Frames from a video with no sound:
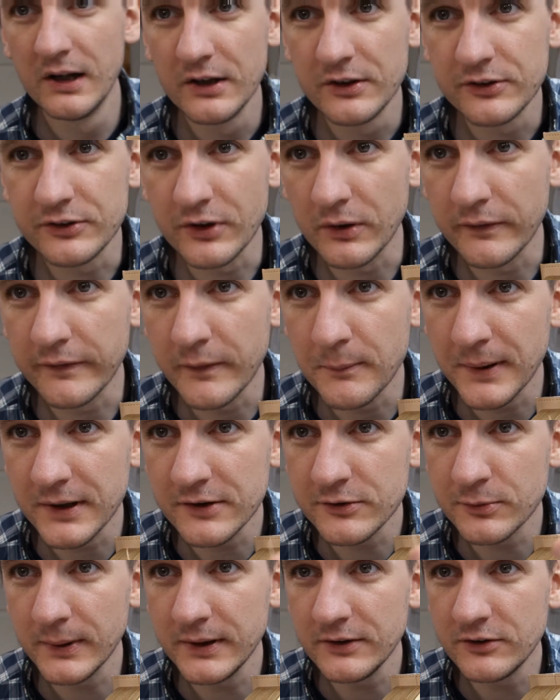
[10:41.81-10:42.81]
So the
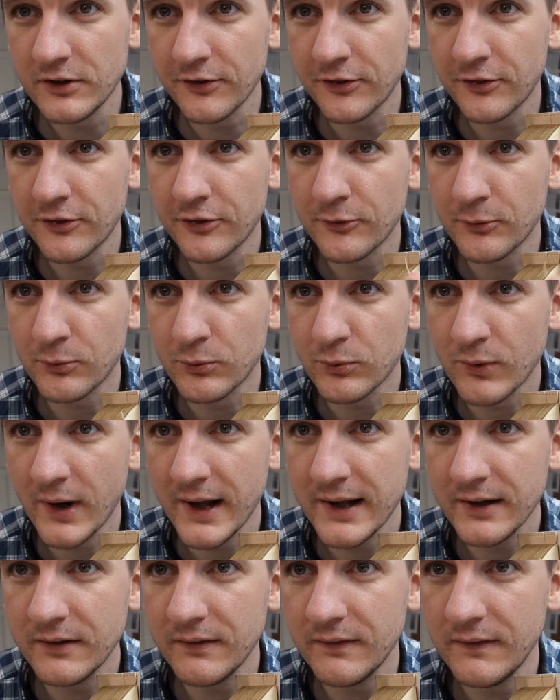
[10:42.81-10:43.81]
best way to
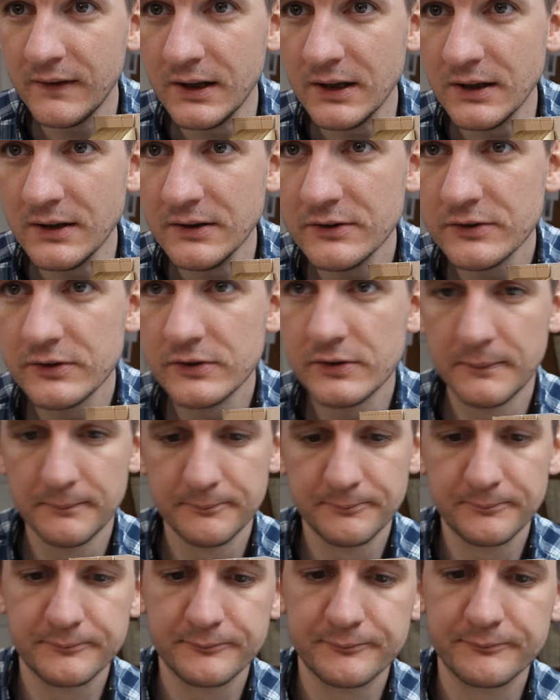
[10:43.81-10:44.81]
thread these
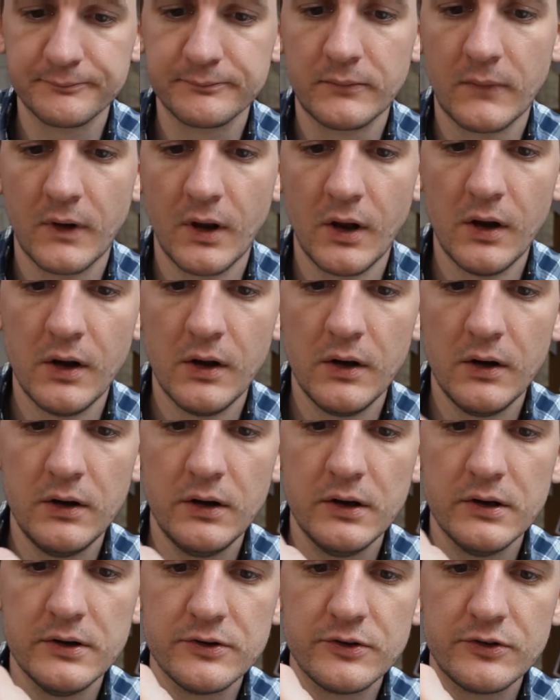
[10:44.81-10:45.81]

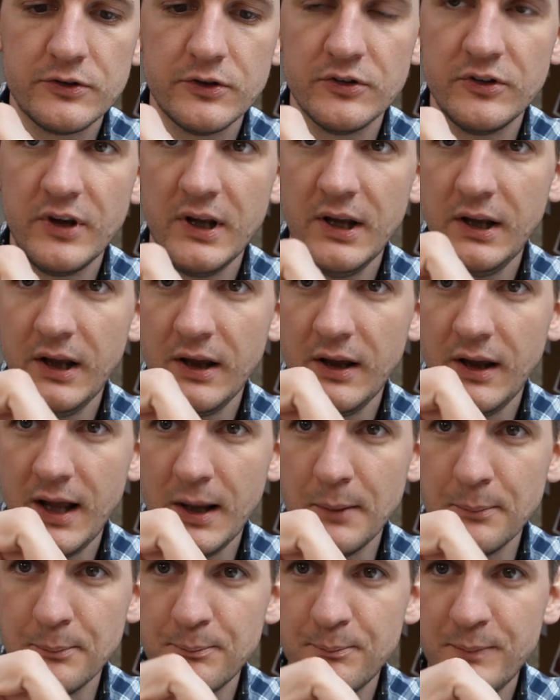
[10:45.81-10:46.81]
is to take it
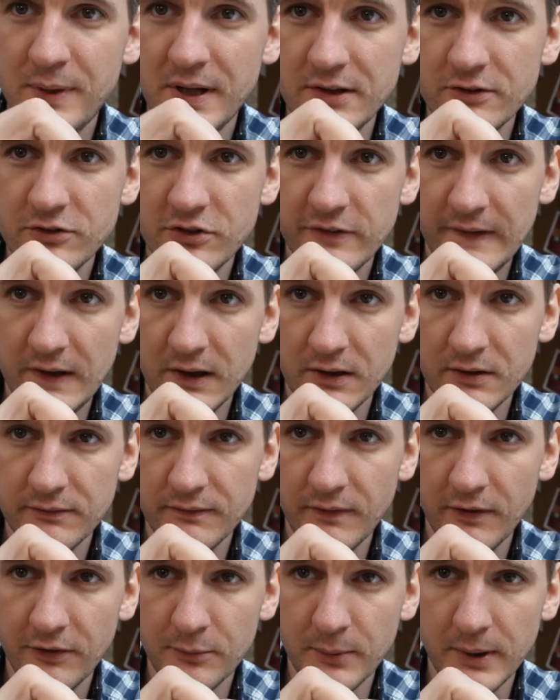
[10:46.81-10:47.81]
and pinch the end of
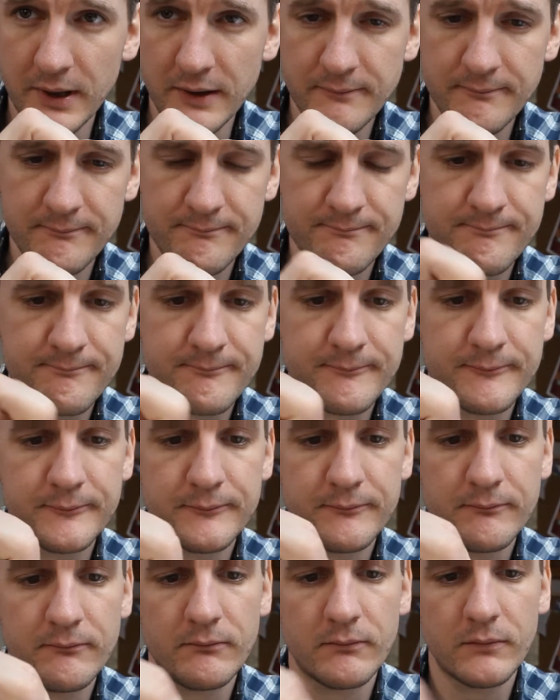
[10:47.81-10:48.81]
the thread.
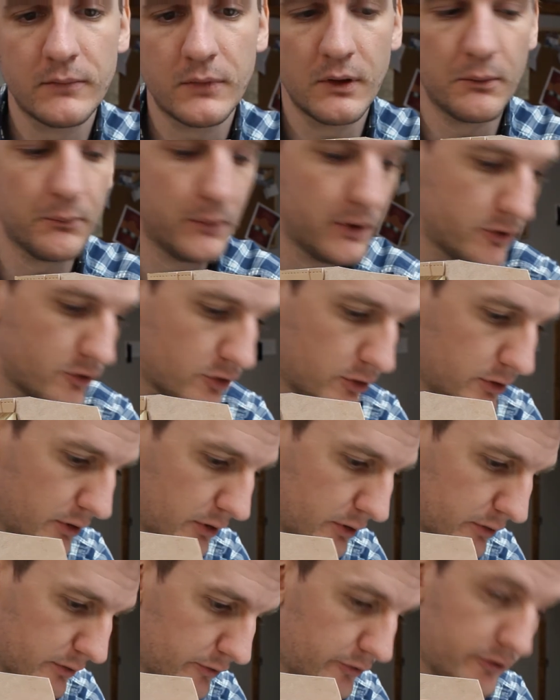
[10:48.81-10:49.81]
Make sure you
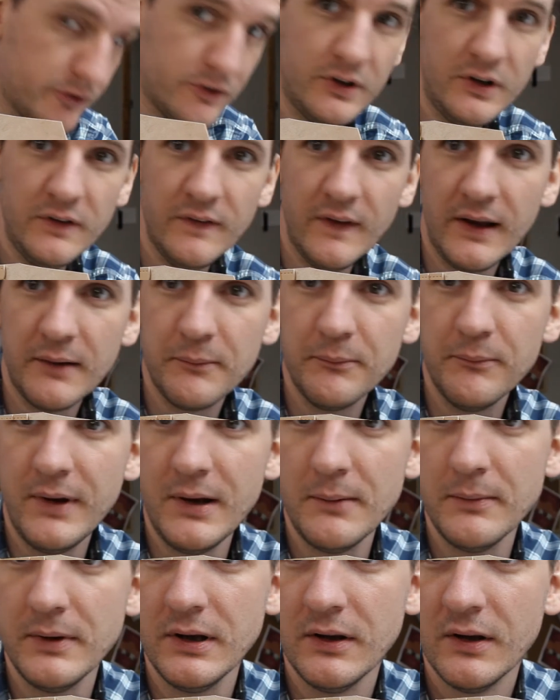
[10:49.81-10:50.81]
can see that,
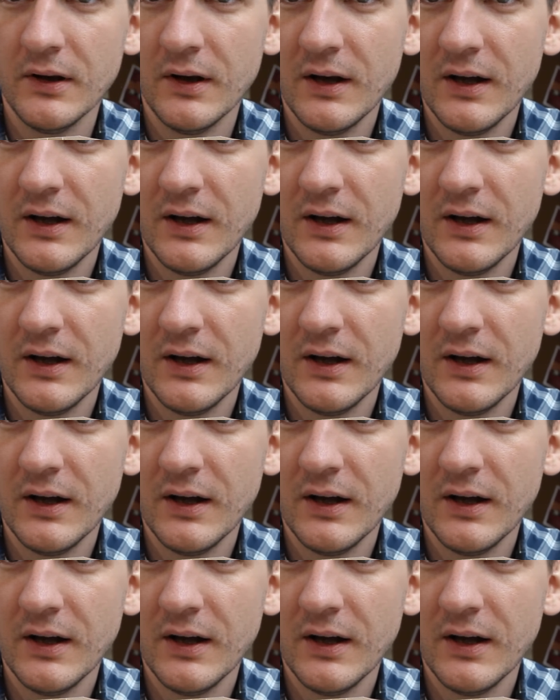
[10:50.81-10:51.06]
maybe.